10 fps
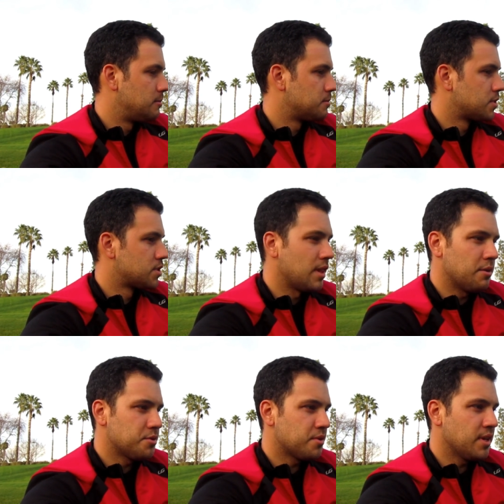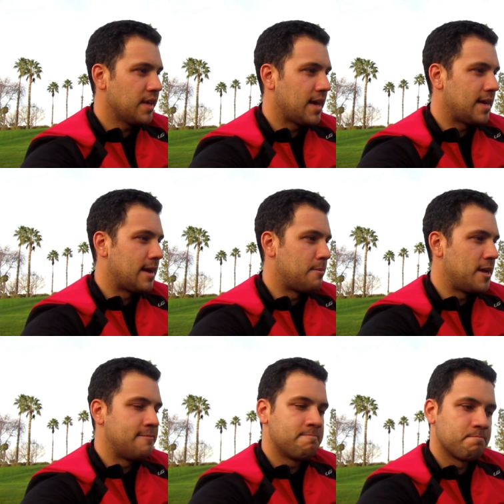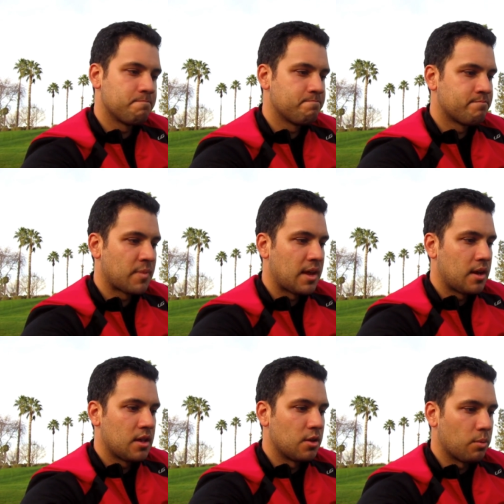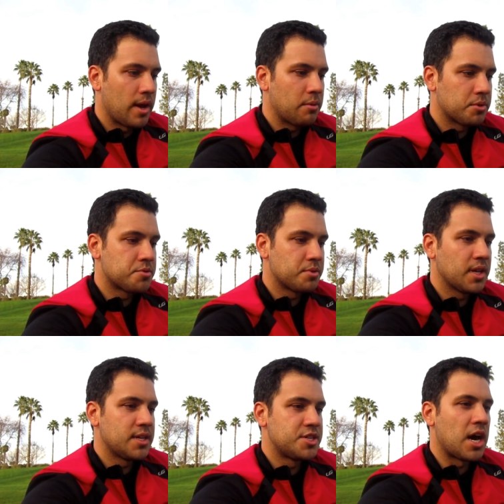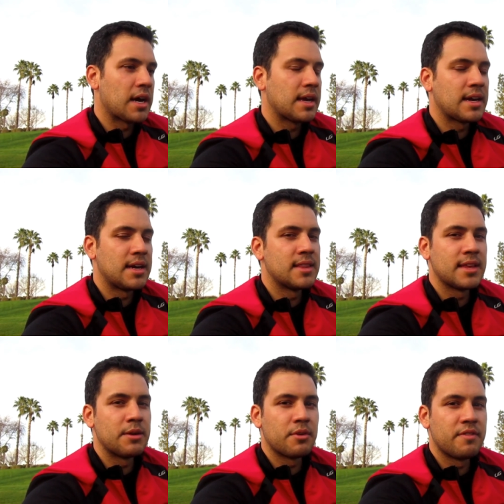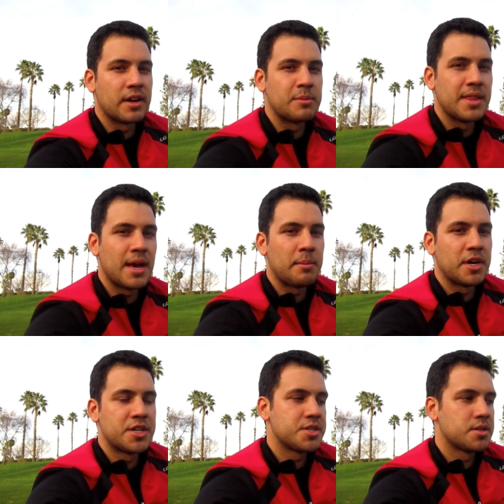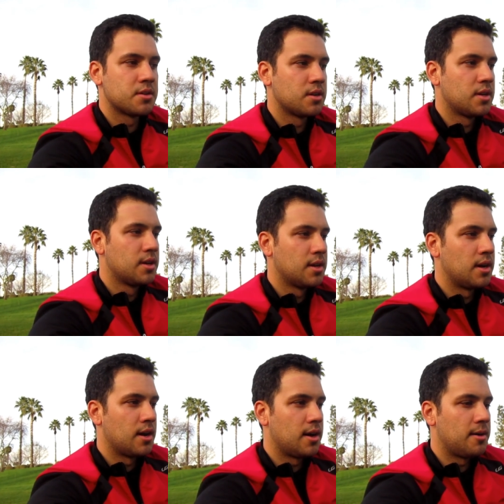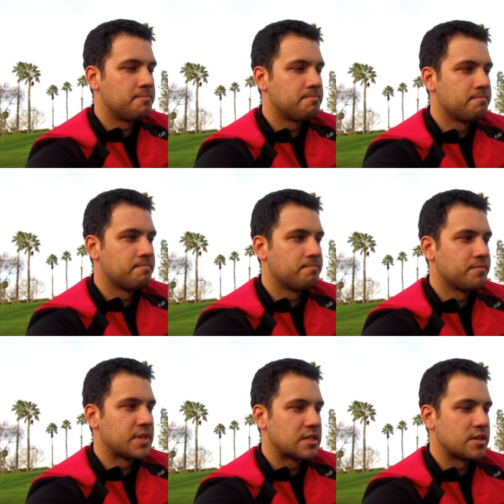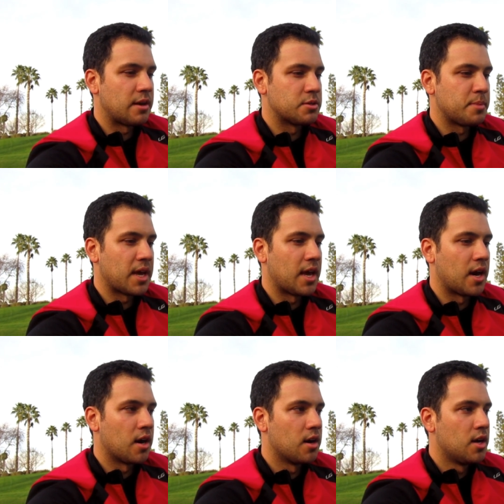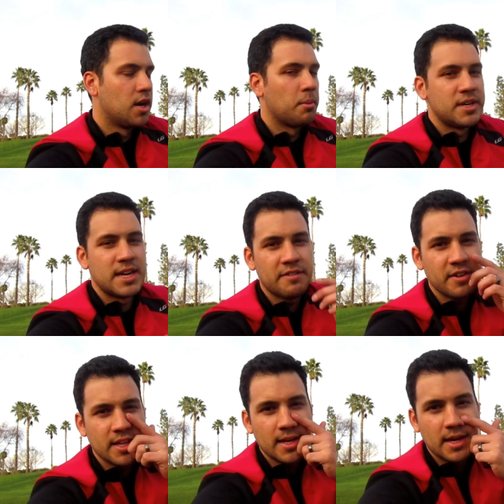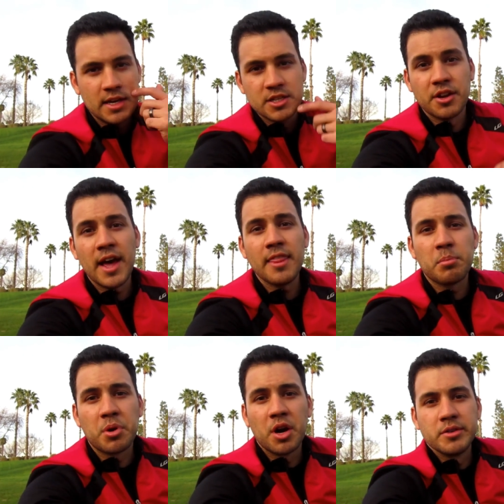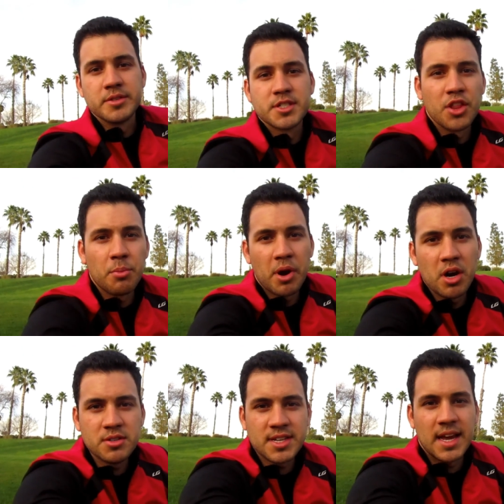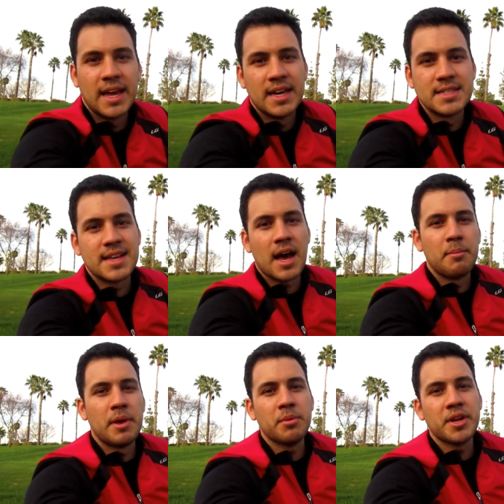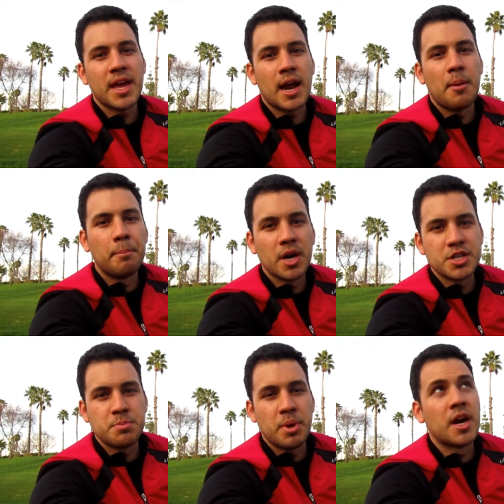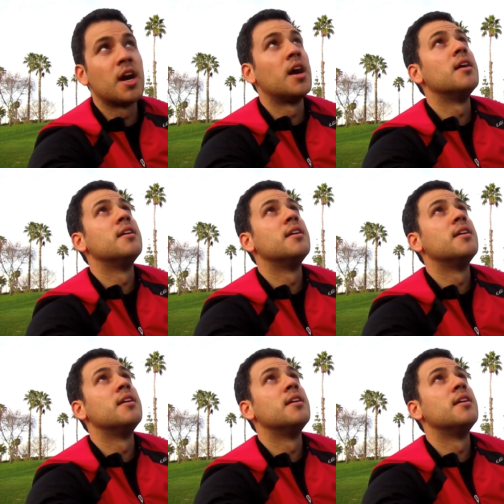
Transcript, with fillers: So that was really it. I mean, the weight was really shocking. I didn't think it would affect me that much. So that was a big hitter. But definitely, so now the pros. So the pros is I'm able to get a much better